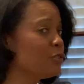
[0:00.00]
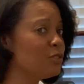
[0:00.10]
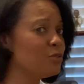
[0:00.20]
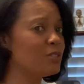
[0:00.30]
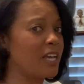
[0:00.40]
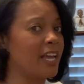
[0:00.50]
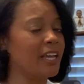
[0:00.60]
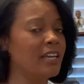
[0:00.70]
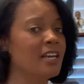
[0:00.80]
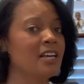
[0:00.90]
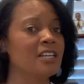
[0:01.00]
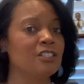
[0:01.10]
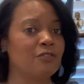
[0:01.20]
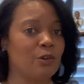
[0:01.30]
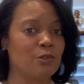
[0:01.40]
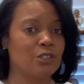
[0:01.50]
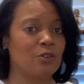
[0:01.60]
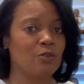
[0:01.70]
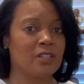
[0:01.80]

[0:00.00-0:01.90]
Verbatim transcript: use a devotional.